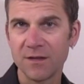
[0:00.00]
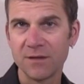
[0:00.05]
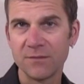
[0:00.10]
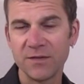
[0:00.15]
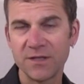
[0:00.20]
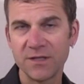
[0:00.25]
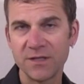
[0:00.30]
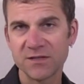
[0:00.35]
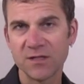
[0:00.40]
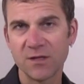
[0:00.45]

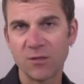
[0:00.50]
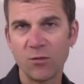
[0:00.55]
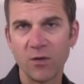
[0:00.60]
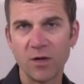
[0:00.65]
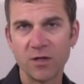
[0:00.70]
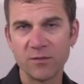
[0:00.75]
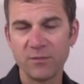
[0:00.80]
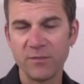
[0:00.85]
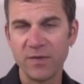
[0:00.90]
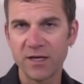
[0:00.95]
because I
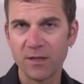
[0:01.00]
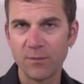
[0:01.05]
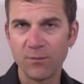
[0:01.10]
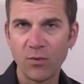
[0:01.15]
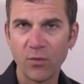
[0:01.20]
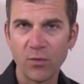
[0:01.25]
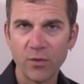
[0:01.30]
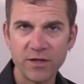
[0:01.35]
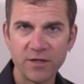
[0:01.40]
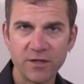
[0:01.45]
want to make a
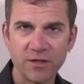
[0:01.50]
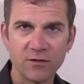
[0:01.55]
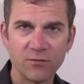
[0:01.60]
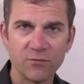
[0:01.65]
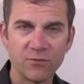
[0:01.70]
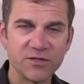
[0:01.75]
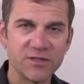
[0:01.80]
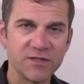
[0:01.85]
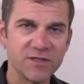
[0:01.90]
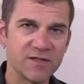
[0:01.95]
point here,
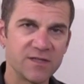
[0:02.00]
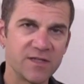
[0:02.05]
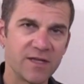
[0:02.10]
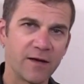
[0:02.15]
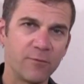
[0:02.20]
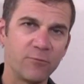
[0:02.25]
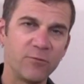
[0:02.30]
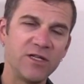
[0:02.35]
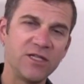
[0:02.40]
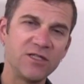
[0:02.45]
which is
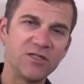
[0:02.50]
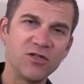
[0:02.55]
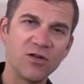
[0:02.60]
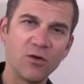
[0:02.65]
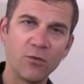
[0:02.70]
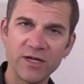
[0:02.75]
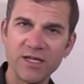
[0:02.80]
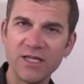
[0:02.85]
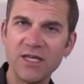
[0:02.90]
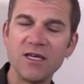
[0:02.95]
that we need to know
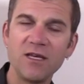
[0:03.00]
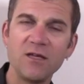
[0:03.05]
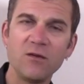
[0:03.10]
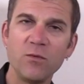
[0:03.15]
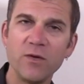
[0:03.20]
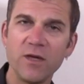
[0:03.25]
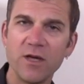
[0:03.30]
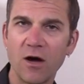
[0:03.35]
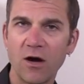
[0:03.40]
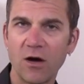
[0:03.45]
what key
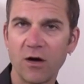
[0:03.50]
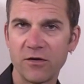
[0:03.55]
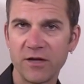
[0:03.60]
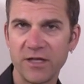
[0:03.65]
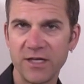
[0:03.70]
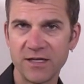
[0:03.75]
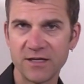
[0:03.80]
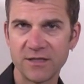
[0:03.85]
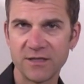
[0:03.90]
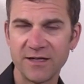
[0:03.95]
we are
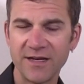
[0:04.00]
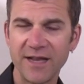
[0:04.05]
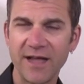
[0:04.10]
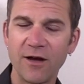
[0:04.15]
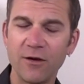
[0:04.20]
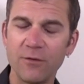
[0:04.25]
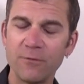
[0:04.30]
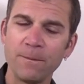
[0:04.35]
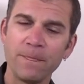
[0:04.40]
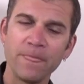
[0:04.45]
in. And
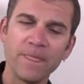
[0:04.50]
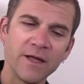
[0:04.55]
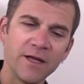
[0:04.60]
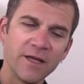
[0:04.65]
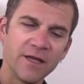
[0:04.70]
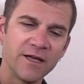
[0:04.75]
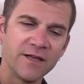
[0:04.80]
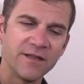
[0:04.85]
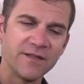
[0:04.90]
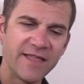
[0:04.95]
now,
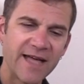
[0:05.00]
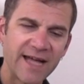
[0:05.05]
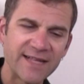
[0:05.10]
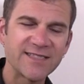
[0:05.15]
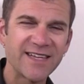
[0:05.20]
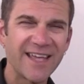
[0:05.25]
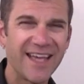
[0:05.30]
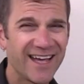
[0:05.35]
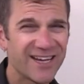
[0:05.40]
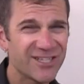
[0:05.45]
that's
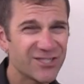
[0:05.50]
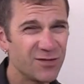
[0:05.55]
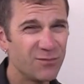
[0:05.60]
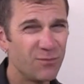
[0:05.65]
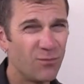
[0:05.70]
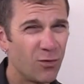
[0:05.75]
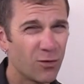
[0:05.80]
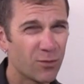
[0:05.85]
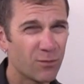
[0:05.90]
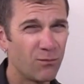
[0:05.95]
actually
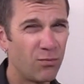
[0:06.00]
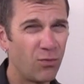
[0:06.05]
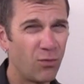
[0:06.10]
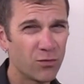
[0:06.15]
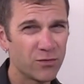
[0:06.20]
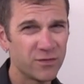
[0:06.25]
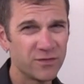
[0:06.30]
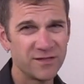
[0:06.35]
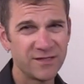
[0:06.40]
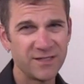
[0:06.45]
more
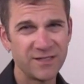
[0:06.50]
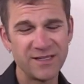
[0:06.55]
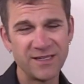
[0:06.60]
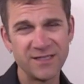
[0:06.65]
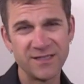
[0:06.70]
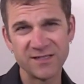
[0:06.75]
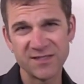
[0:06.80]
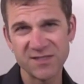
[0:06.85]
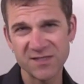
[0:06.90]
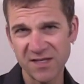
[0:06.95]
important
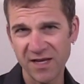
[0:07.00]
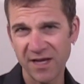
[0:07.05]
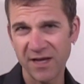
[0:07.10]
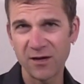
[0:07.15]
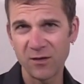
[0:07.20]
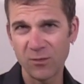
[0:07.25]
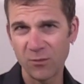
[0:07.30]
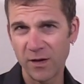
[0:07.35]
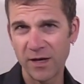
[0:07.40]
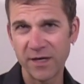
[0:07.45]
in the
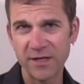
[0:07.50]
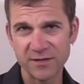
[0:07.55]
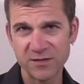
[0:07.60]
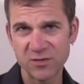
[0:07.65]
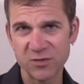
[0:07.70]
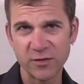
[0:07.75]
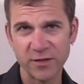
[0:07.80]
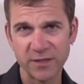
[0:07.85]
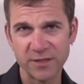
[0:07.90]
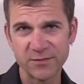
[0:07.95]
scale-wise
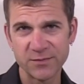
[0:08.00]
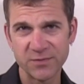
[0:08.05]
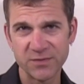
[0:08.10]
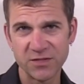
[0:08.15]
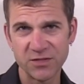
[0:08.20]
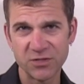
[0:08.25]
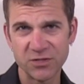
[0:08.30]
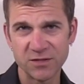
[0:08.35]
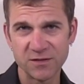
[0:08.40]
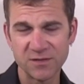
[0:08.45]

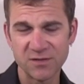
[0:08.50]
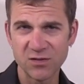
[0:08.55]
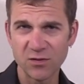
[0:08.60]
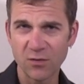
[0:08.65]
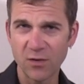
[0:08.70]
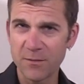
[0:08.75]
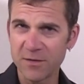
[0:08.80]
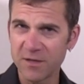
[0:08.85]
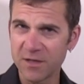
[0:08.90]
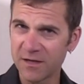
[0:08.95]
transposition. So
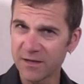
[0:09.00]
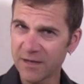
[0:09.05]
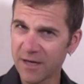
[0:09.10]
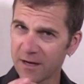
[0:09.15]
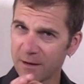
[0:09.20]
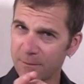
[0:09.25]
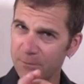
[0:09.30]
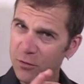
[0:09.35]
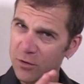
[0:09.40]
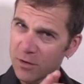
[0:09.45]
I'm going to kind
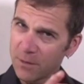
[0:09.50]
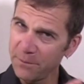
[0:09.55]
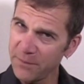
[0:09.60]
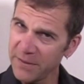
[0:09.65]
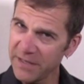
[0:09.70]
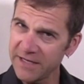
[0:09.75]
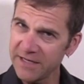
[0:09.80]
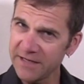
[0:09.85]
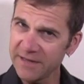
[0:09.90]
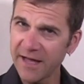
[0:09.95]
of put a
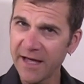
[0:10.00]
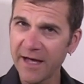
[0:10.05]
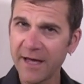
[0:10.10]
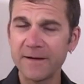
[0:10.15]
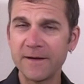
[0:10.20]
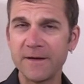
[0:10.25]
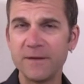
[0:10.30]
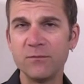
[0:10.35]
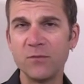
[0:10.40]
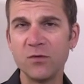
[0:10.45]
pin in that
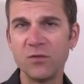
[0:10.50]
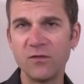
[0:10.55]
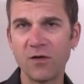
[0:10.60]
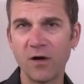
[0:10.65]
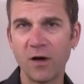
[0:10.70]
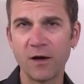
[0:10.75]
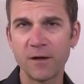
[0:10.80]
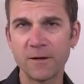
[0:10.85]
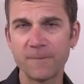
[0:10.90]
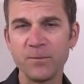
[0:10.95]
and move
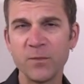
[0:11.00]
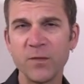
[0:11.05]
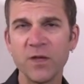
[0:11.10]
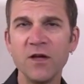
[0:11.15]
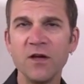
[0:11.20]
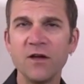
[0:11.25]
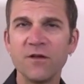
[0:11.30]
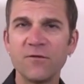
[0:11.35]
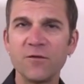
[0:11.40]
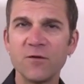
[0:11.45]
on.
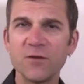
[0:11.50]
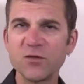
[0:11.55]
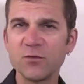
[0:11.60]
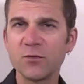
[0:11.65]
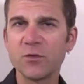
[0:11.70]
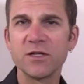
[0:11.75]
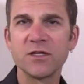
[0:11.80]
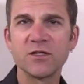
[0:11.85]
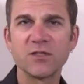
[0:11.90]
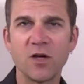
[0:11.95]
First,
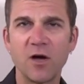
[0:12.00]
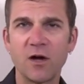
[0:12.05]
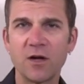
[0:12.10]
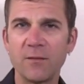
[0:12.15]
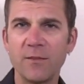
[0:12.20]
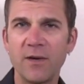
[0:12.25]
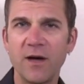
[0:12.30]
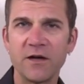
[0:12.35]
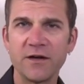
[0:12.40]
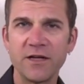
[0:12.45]
we're going to talk
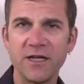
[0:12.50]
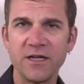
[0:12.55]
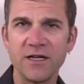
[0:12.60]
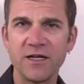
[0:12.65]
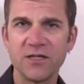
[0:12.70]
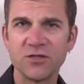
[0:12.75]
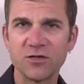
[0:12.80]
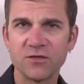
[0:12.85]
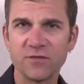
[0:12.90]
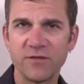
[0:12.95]
about an
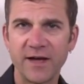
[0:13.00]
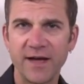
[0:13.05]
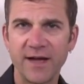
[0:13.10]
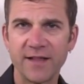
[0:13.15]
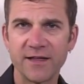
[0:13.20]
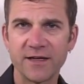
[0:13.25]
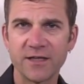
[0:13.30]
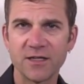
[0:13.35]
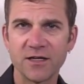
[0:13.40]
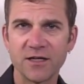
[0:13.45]

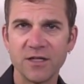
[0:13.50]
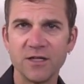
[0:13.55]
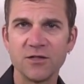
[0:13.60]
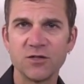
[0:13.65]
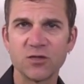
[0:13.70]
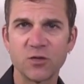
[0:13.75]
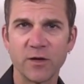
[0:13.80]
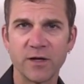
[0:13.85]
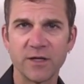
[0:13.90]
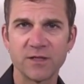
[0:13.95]
intervallic
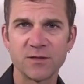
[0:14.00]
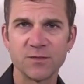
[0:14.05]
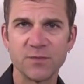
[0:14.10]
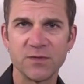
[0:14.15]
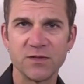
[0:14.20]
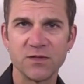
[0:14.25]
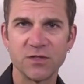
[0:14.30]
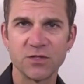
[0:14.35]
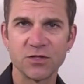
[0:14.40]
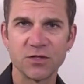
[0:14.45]

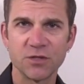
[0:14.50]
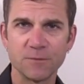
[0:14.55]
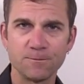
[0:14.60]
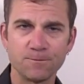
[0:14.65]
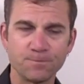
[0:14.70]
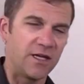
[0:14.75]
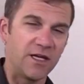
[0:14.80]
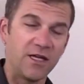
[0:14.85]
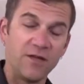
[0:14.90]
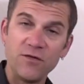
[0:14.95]
transposition.
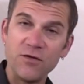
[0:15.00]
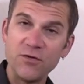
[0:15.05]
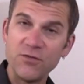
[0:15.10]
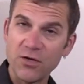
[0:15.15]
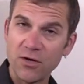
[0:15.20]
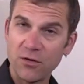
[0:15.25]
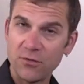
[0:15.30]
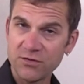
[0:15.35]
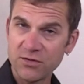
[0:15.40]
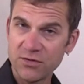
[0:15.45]
If you
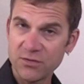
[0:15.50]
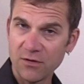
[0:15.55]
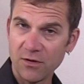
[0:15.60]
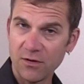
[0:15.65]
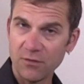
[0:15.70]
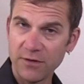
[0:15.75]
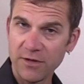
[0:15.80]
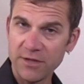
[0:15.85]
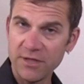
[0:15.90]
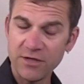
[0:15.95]
don't
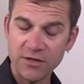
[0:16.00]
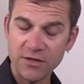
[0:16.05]
already